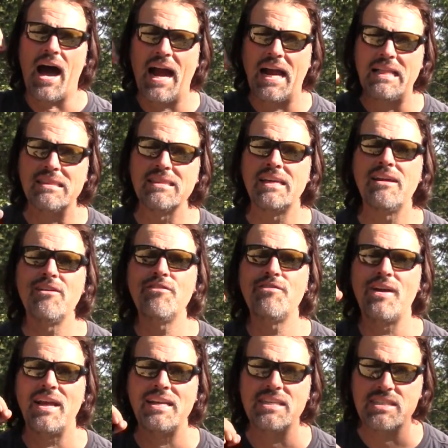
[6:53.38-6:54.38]
I
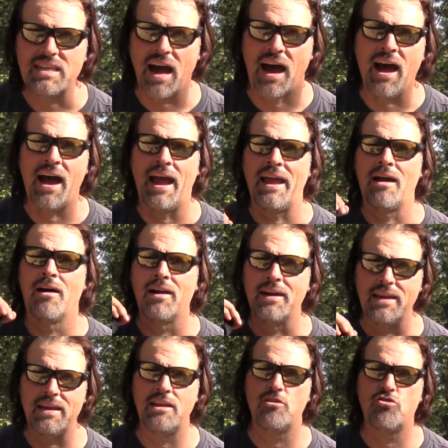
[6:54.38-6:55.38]
live and die
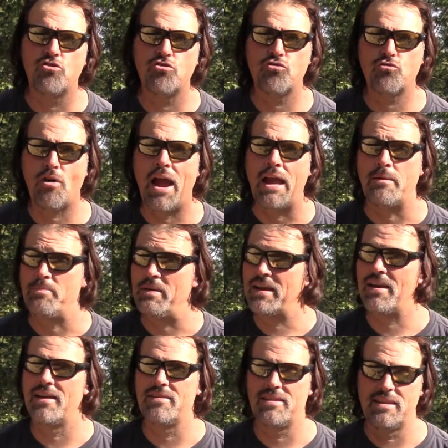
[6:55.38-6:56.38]
on each strike,
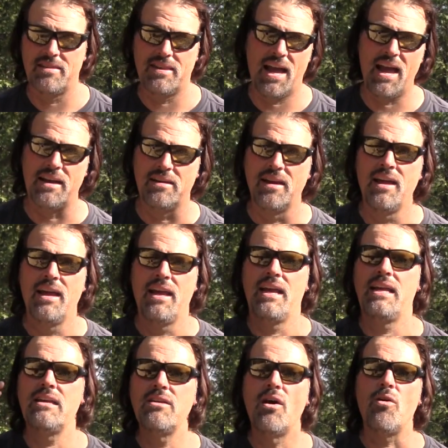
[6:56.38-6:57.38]
because he said,
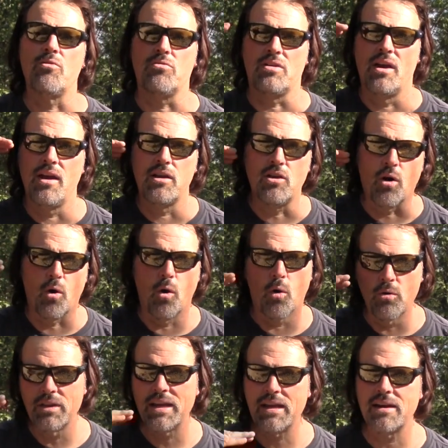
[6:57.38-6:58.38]
he knows, you're
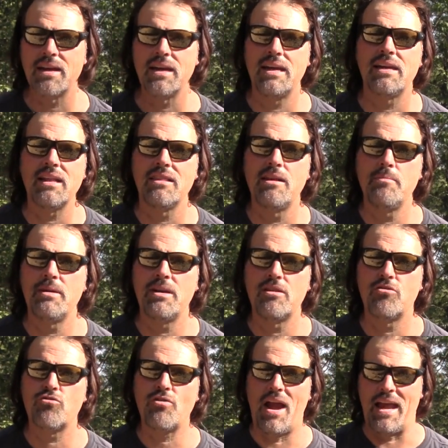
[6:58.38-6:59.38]
only gonna get a
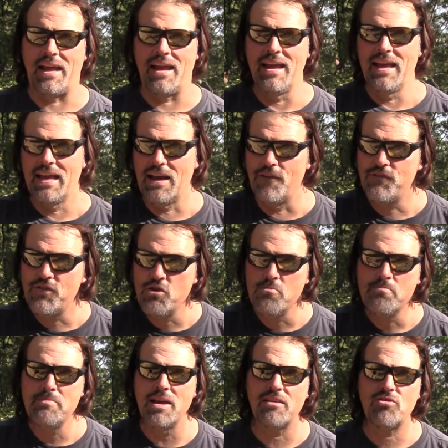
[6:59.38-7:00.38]
limited strike. If
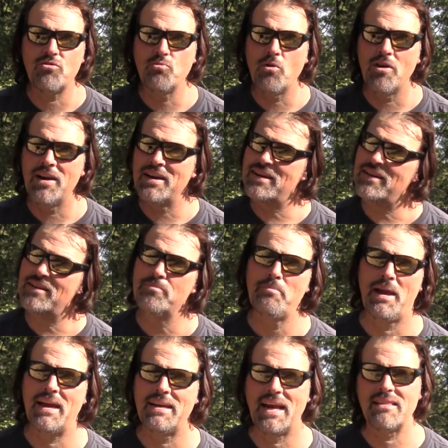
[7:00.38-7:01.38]
you miss one,
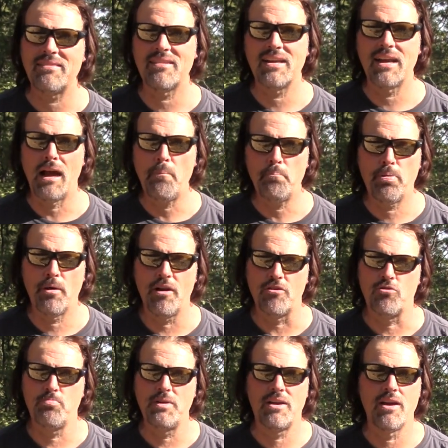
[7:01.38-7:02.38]
man, that's a gut
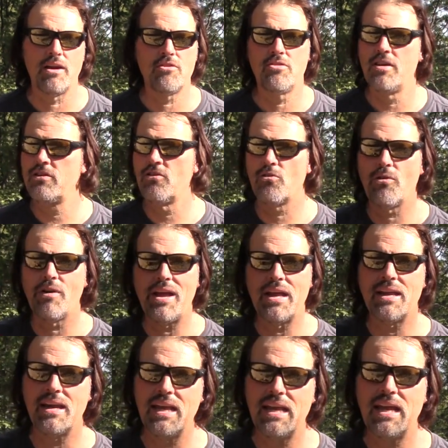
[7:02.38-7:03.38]
punch, because you're only
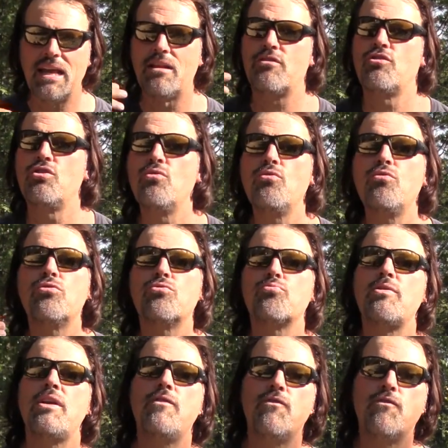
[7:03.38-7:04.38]
gonna get 2, 3,